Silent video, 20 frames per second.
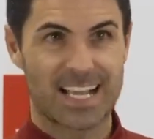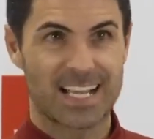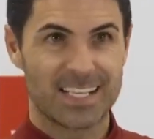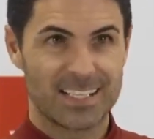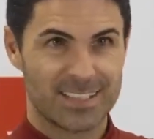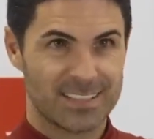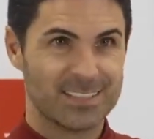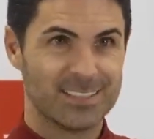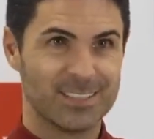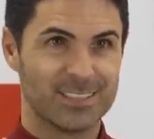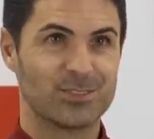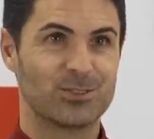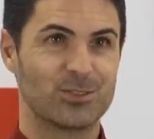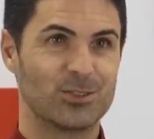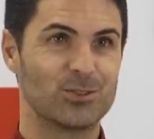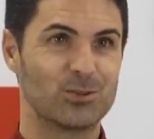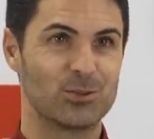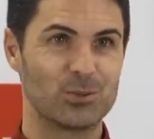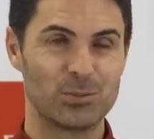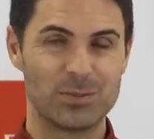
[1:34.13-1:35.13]
Arteta
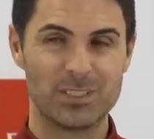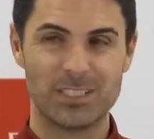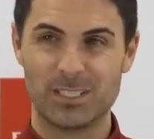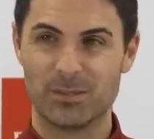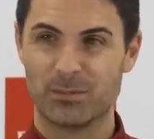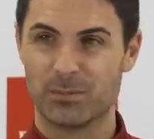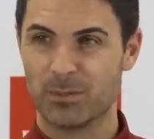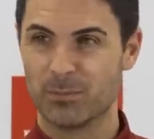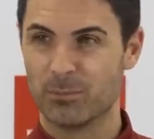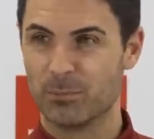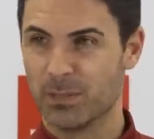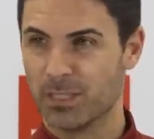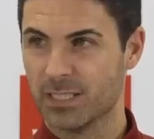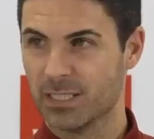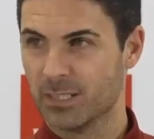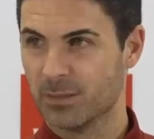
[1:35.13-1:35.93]
has until 21